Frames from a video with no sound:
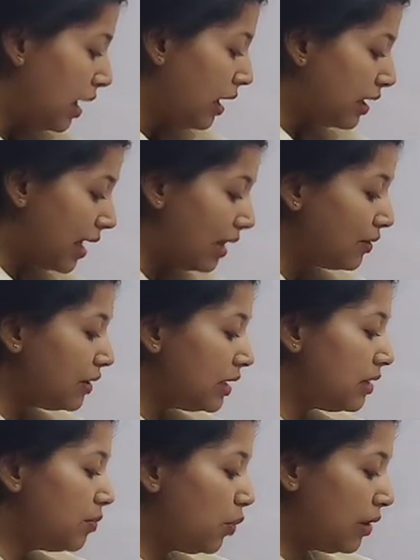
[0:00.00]
calculate
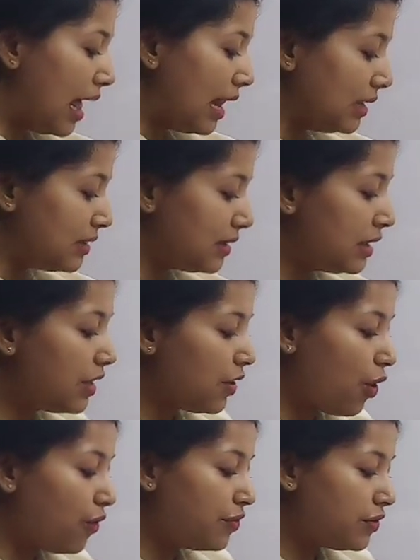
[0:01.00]
the molarity
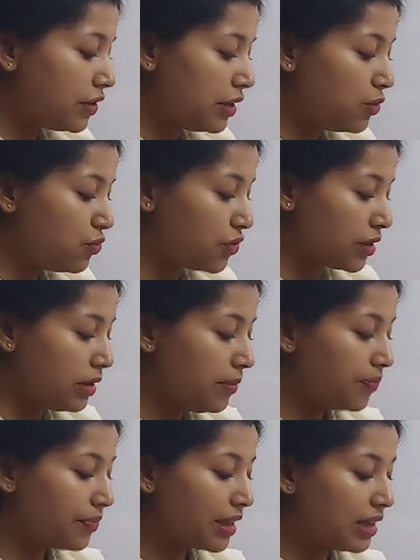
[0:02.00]
of a solution
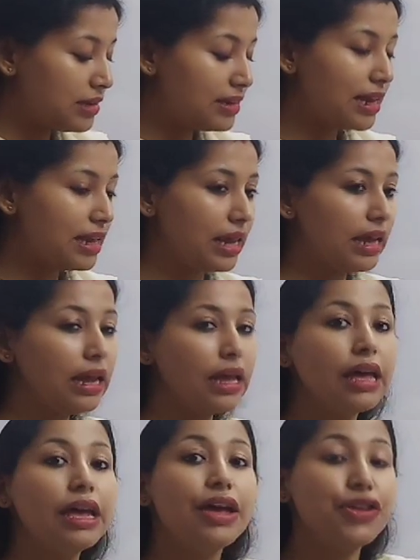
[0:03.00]
containing
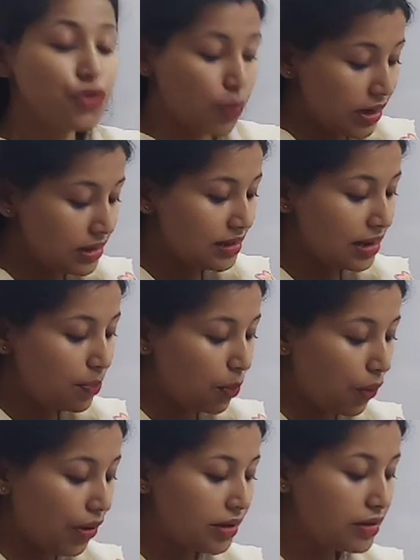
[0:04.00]

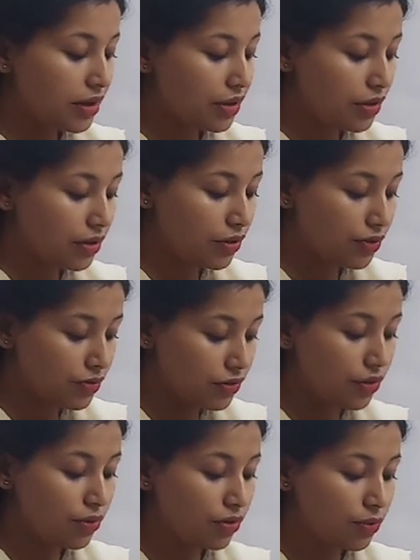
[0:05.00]

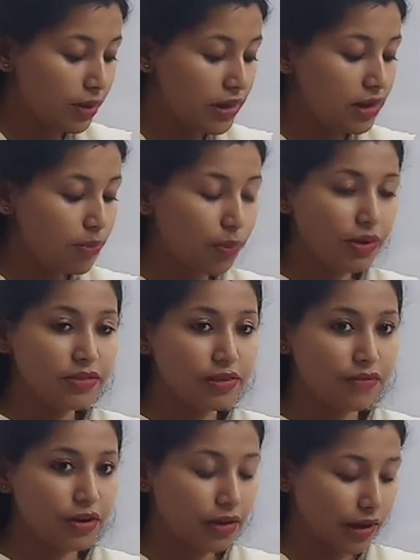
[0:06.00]

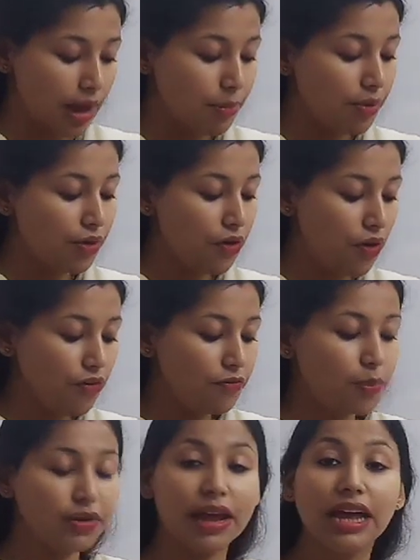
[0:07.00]
20.7 gram of
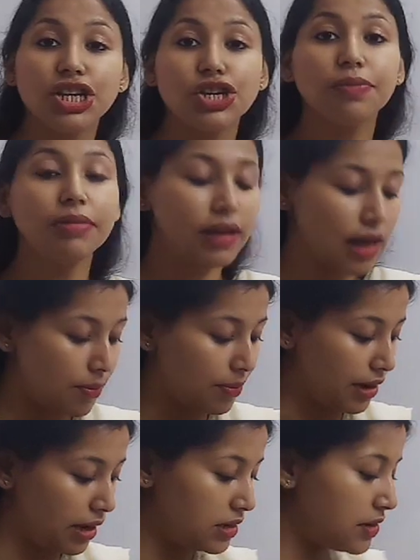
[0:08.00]
potassium
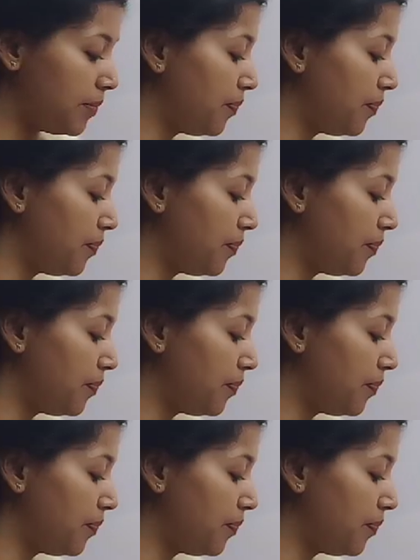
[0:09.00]
carbonate.